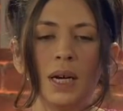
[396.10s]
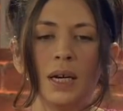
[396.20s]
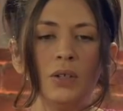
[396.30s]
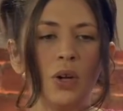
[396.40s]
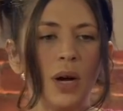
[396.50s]

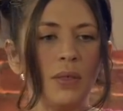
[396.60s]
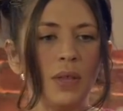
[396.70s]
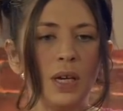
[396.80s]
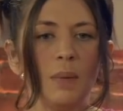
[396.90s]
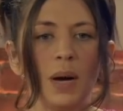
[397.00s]
you know, I
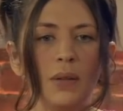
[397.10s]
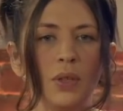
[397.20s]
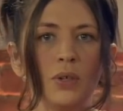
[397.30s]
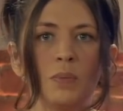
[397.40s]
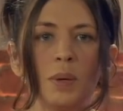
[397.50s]
think
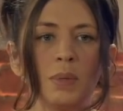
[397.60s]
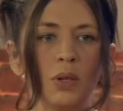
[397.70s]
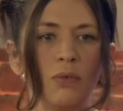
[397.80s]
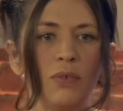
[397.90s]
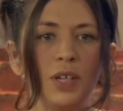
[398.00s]
about those
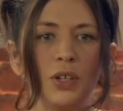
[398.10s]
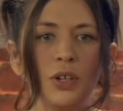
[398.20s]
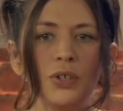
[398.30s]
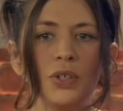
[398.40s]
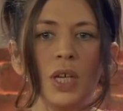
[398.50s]
biblical
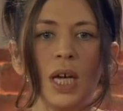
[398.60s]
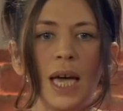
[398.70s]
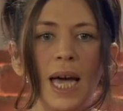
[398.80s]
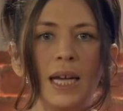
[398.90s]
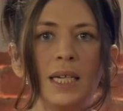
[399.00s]
figures,
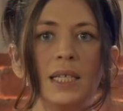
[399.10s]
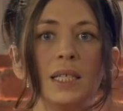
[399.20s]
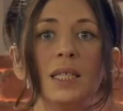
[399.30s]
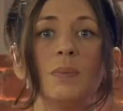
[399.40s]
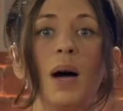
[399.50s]
and it is
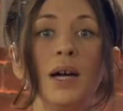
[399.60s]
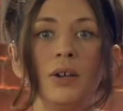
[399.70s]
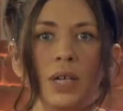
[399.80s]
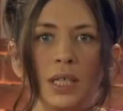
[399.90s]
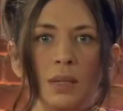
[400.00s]

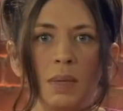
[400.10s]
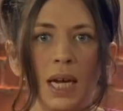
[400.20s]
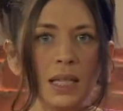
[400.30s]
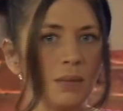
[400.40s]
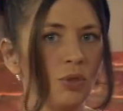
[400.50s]
inspiring to me,
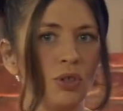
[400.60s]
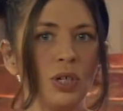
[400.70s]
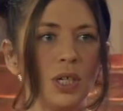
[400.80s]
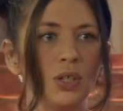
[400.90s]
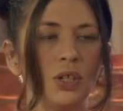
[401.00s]
as I'm
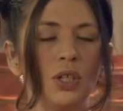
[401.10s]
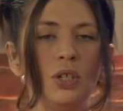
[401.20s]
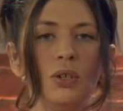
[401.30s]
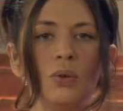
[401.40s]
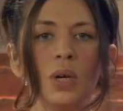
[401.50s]
sure it is to
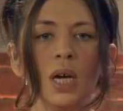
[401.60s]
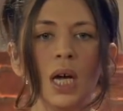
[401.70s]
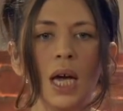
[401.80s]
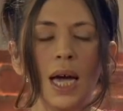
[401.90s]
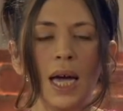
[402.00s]
you.
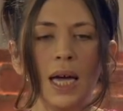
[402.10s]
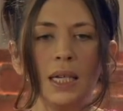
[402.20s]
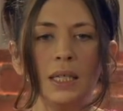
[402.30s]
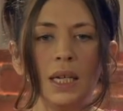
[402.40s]
And